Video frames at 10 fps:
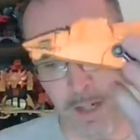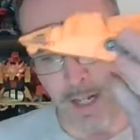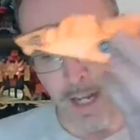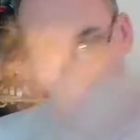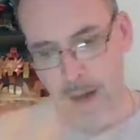it,
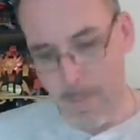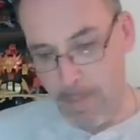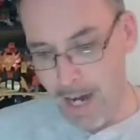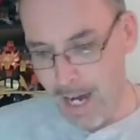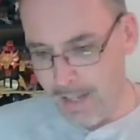
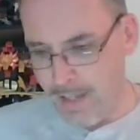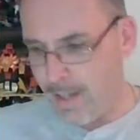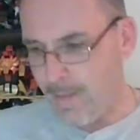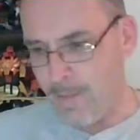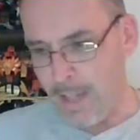but
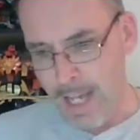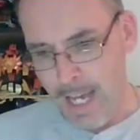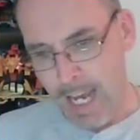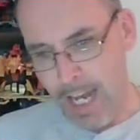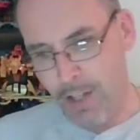
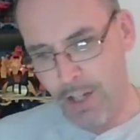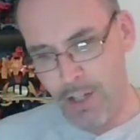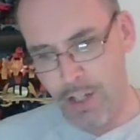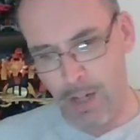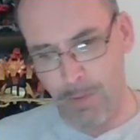it
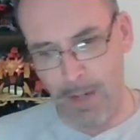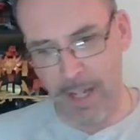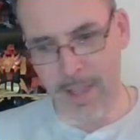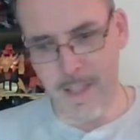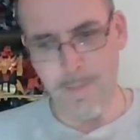does come
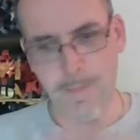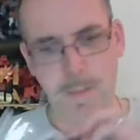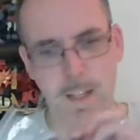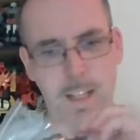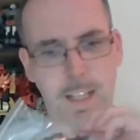with
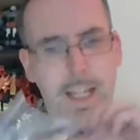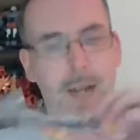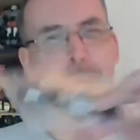like a